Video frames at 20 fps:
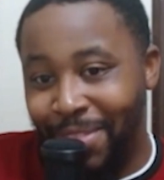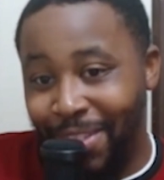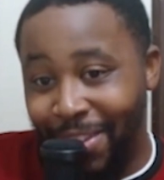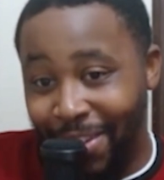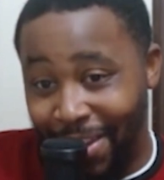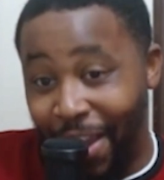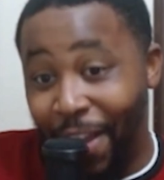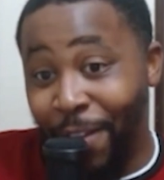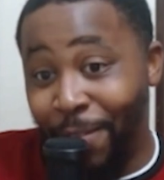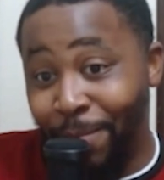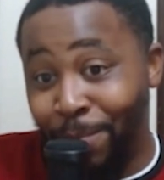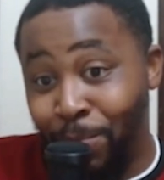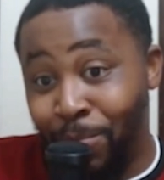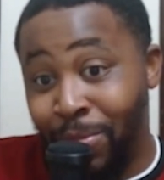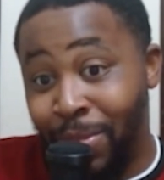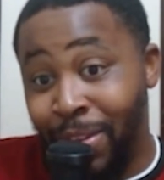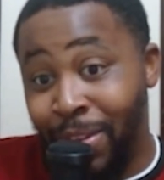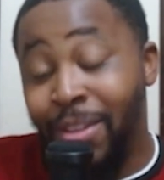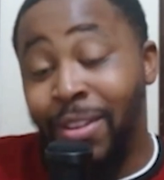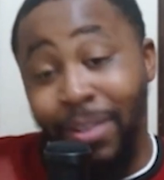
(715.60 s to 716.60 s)
Okay?
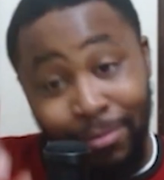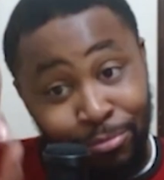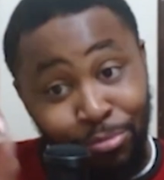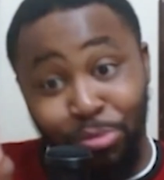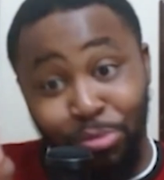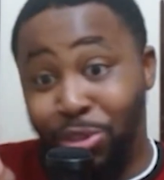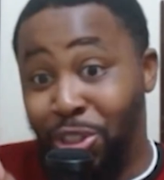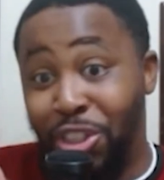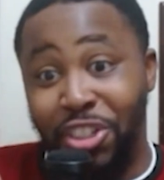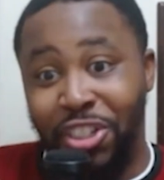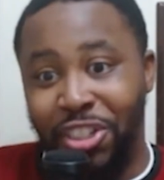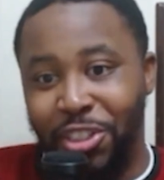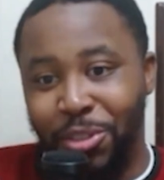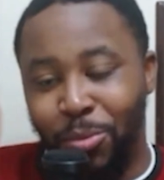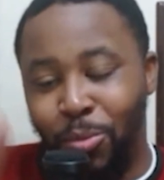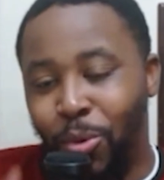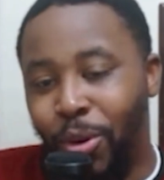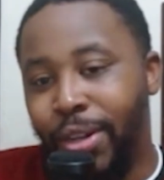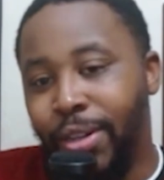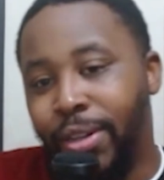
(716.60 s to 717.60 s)
Decision
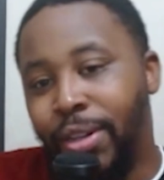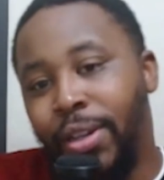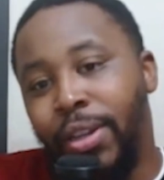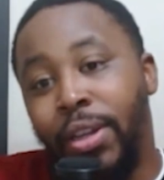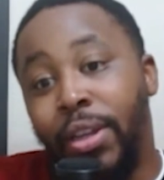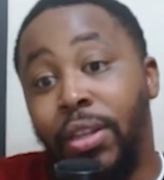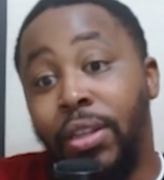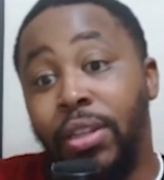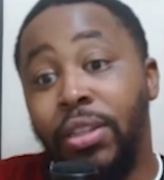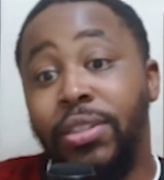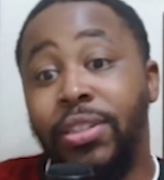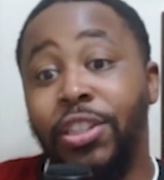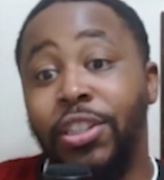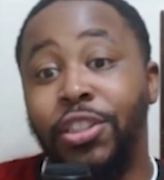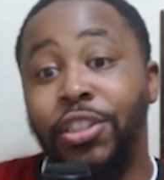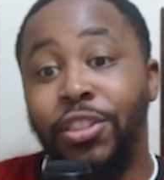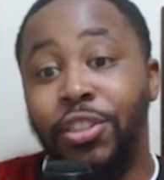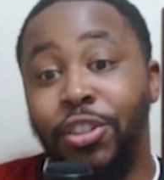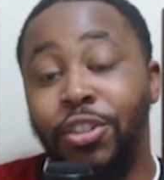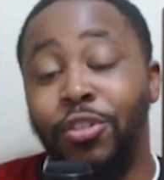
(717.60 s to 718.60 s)
1. Decision
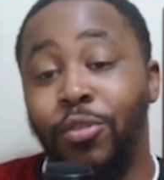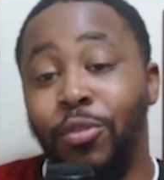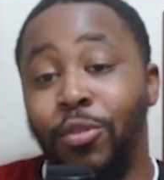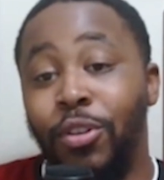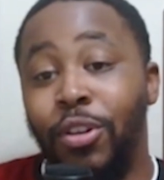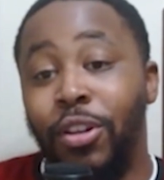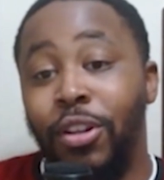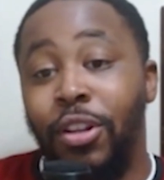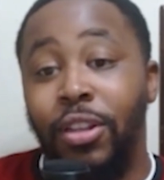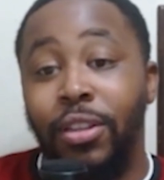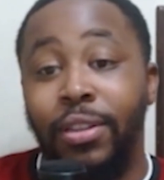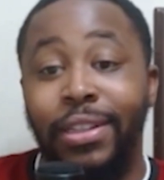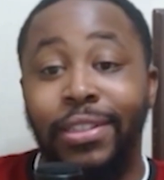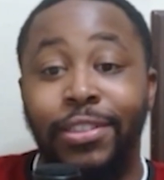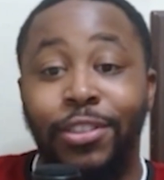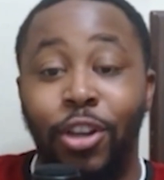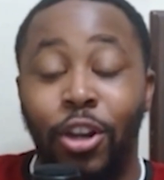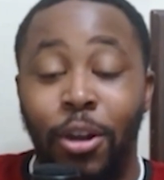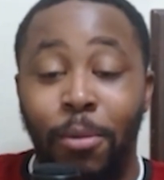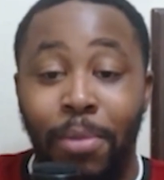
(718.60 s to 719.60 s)
2. Let's
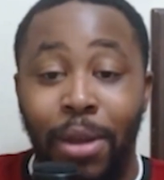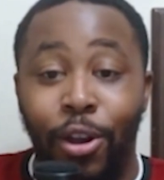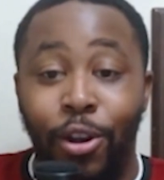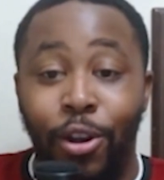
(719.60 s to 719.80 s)
talk about